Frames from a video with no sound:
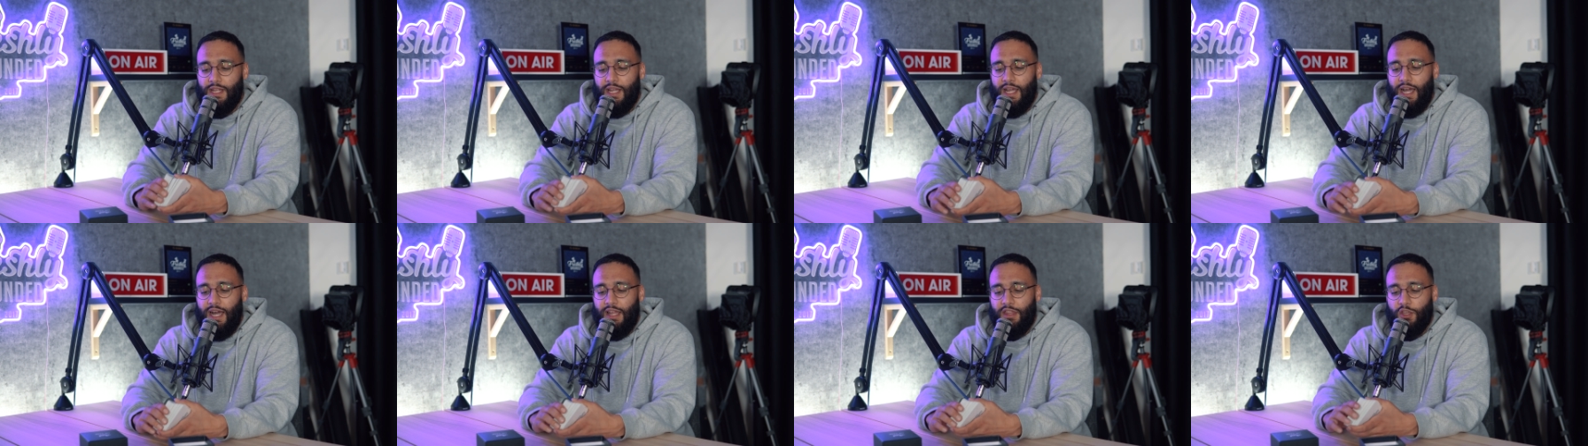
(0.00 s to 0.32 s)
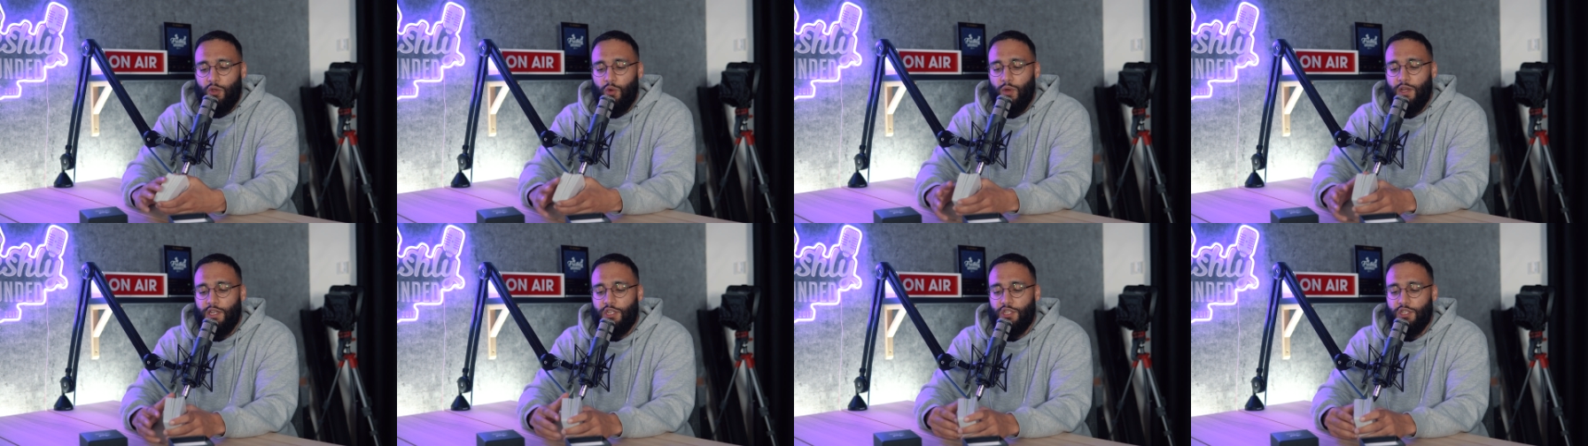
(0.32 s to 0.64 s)
And the
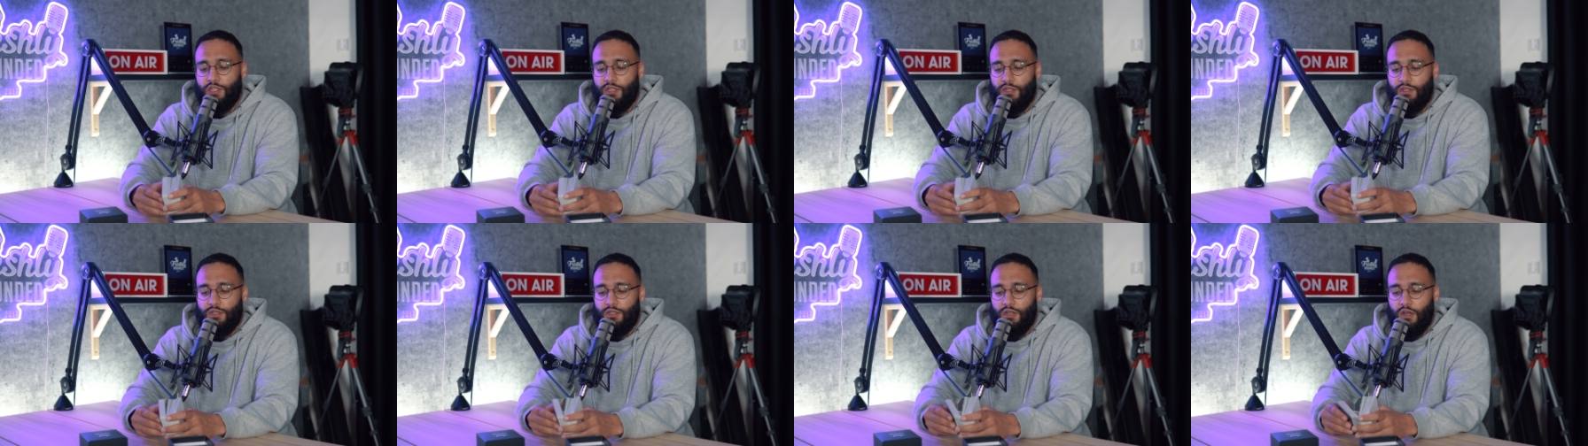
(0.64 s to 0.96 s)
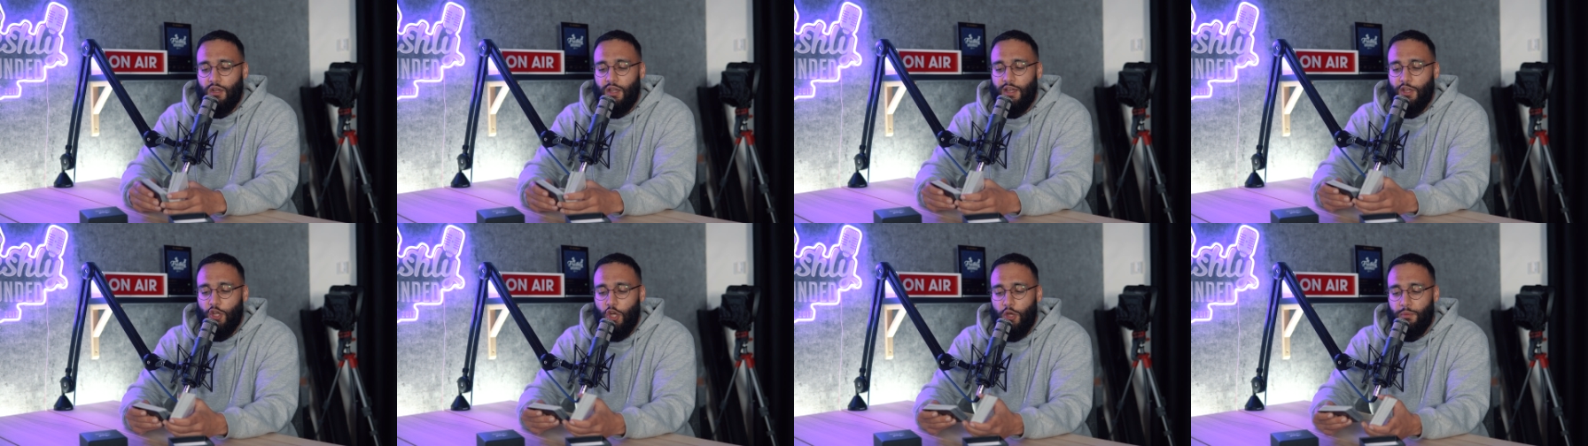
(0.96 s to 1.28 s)
questions are
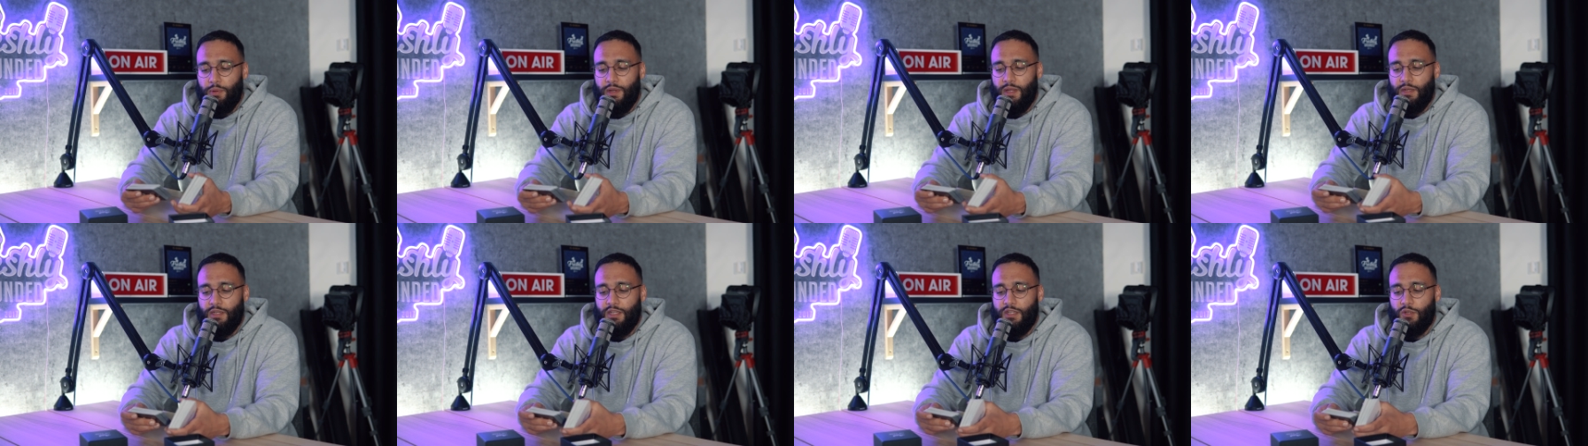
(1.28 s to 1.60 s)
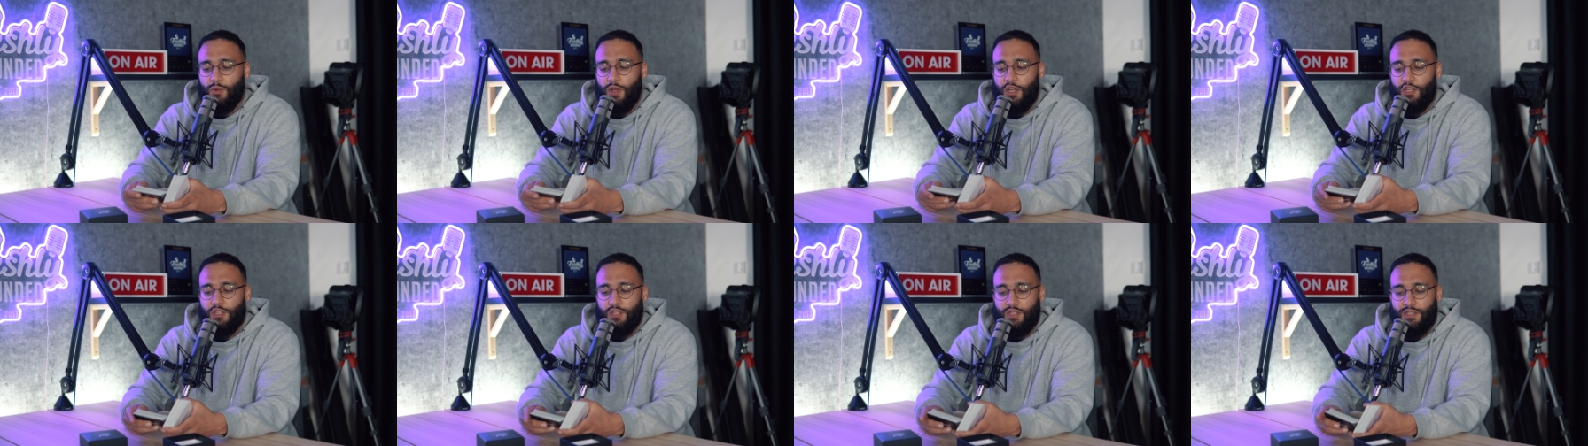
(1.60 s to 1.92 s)
like open ended
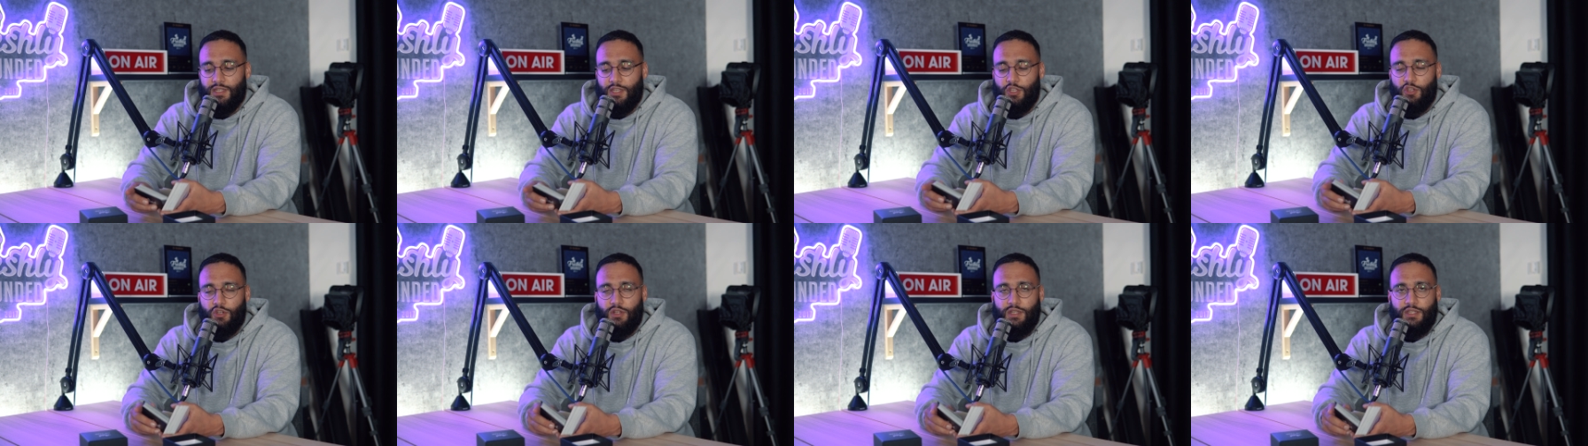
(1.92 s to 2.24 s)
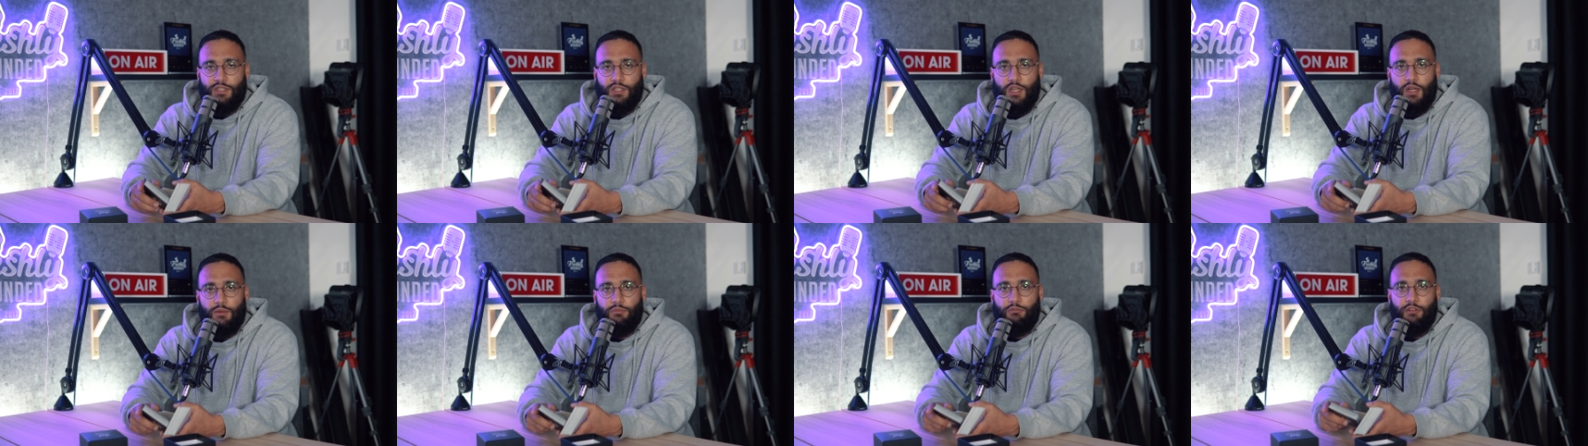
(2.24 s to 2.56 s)
questions that you can
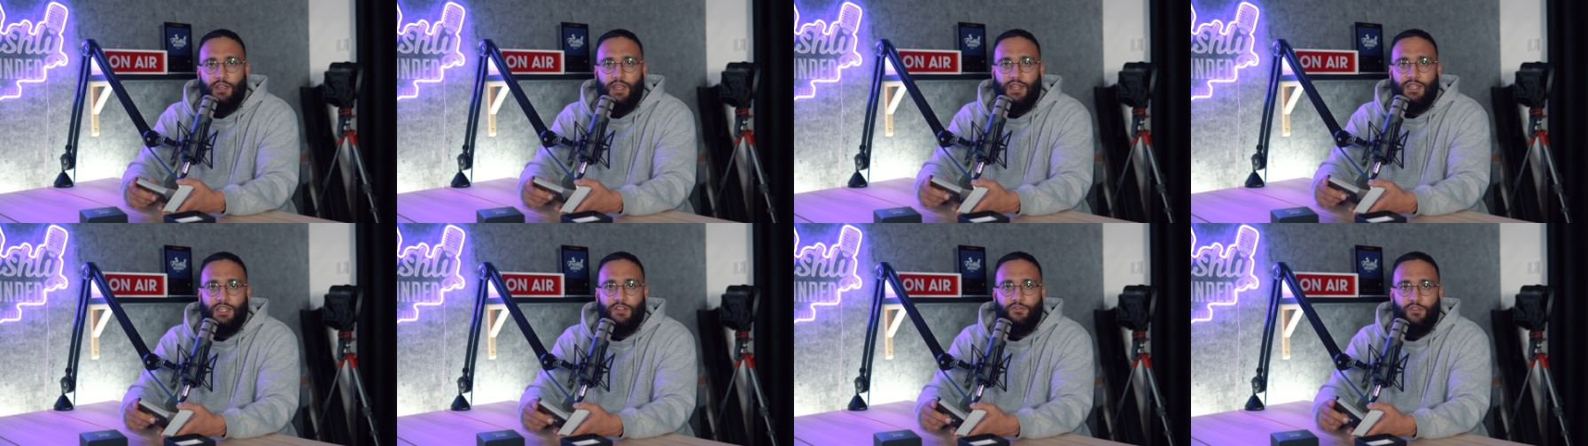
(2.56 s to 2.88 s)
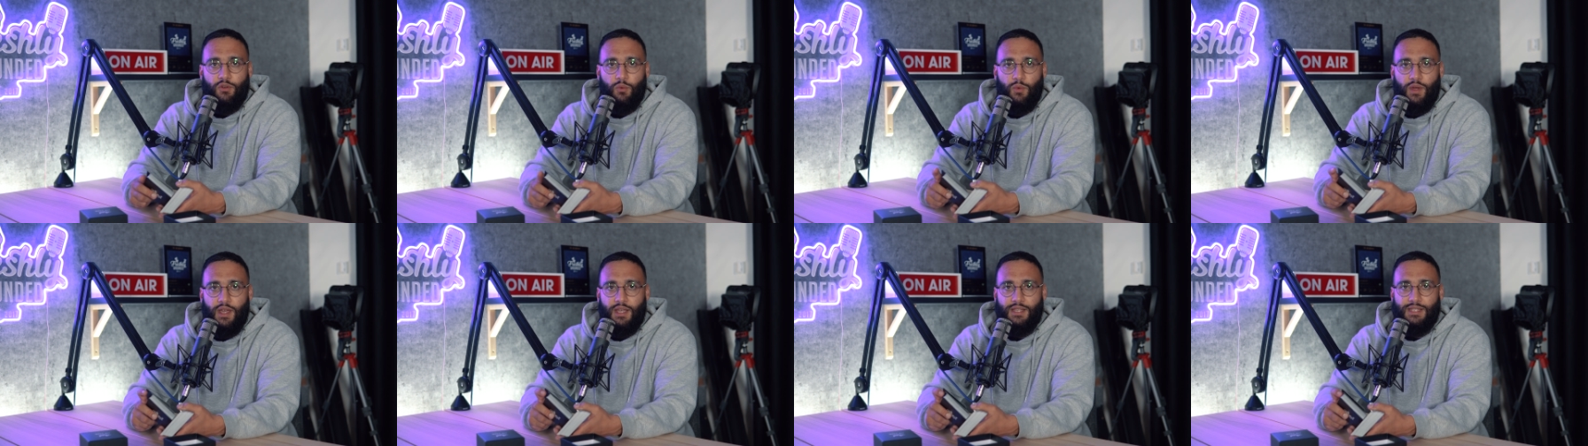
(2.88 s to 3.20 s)
interpret in
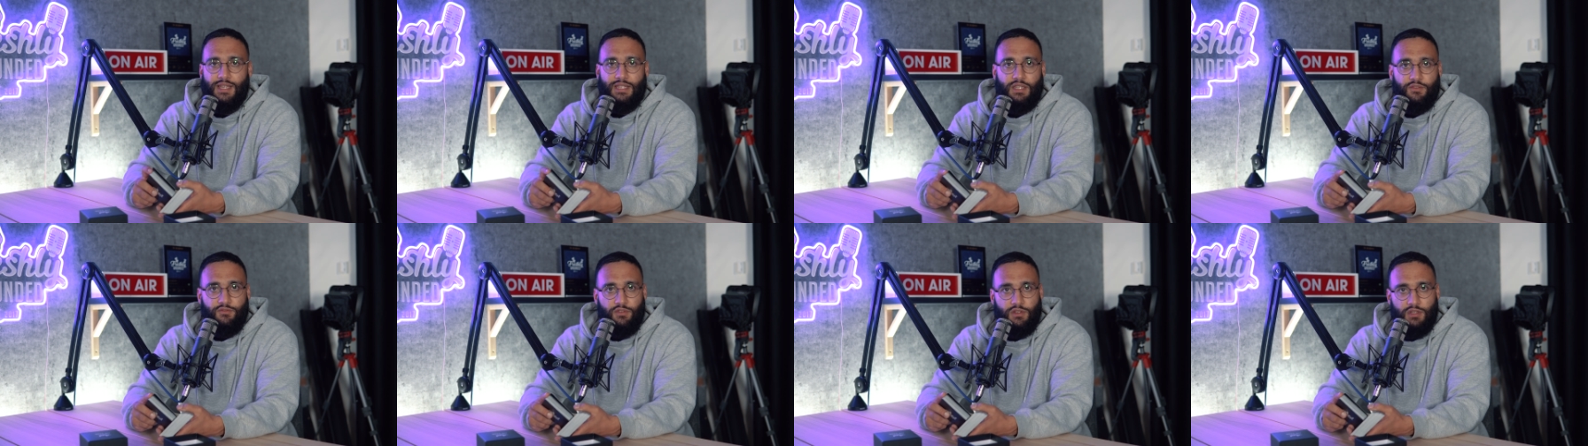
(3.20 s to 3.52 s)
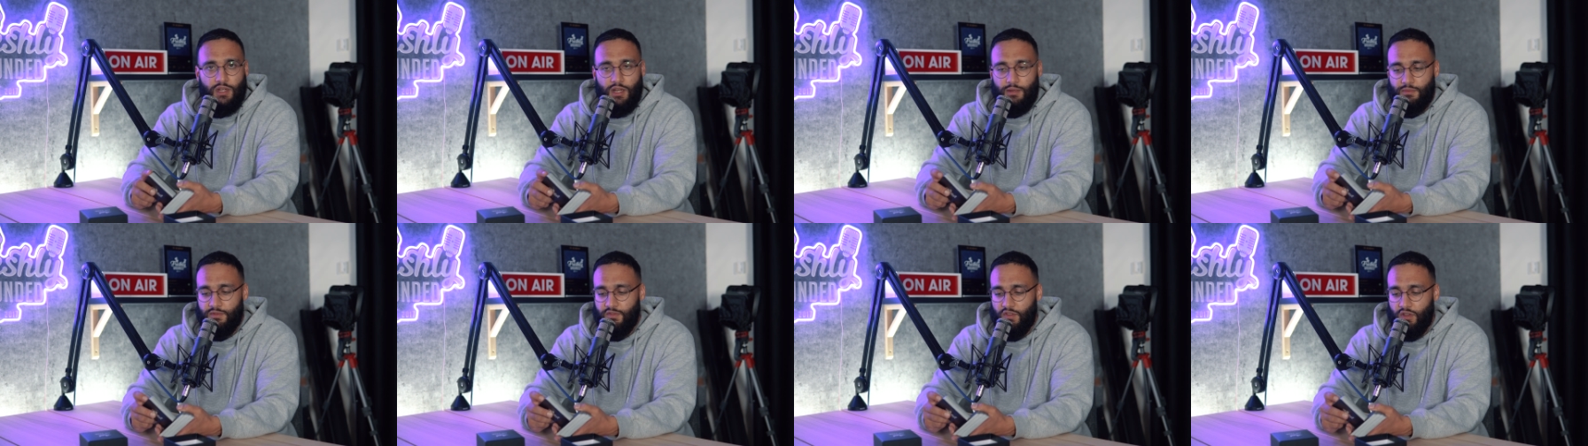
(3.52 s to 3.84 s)
different ways at different
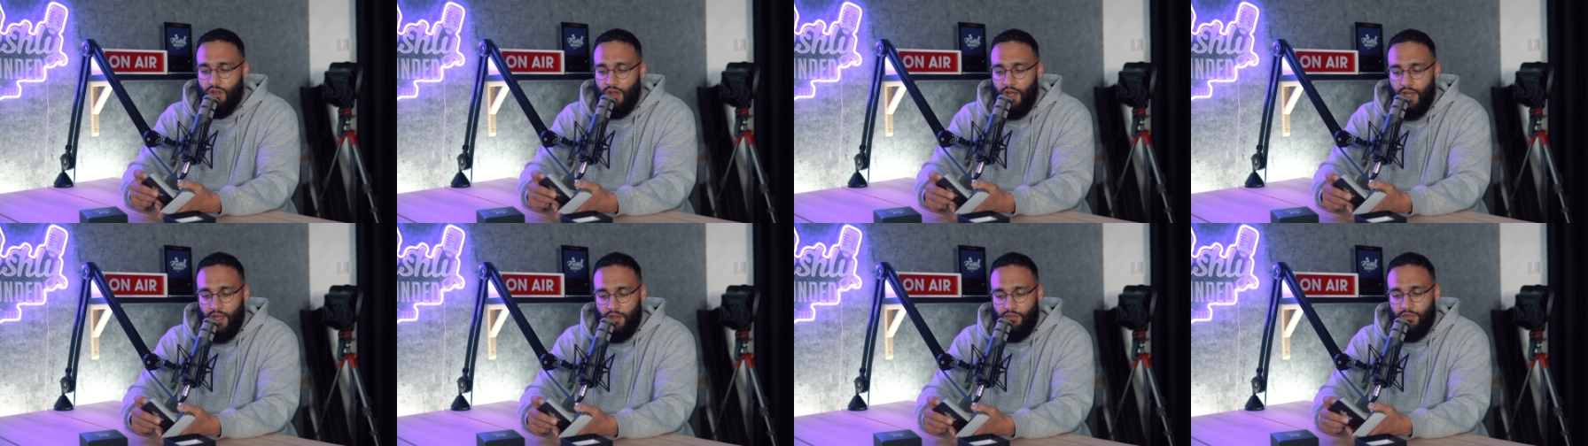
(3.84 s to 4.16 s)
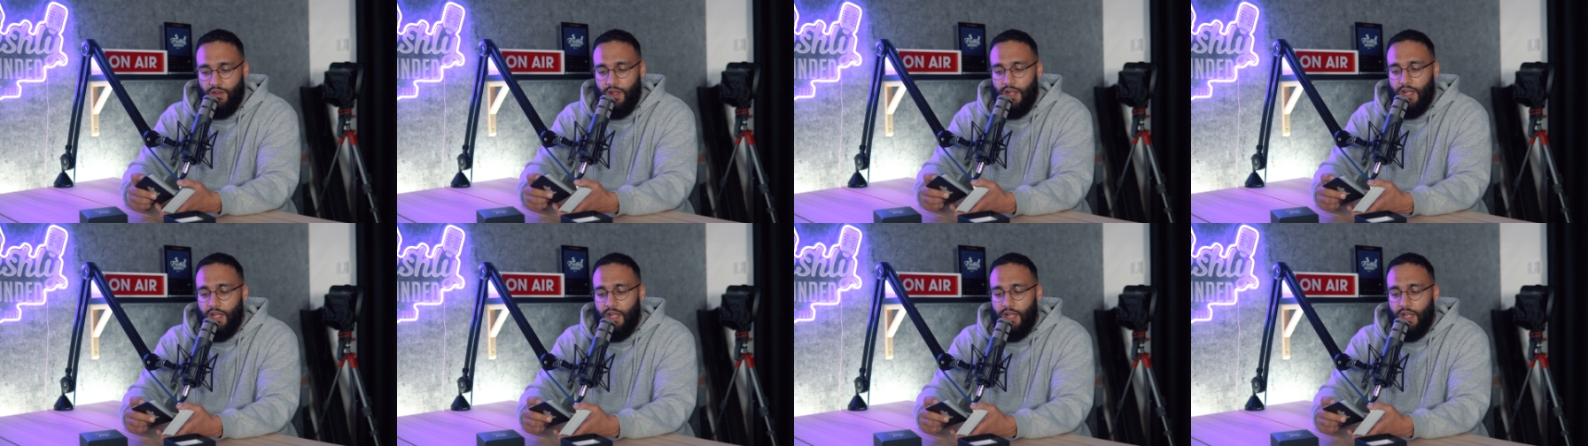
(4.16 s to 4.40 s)
times of your life.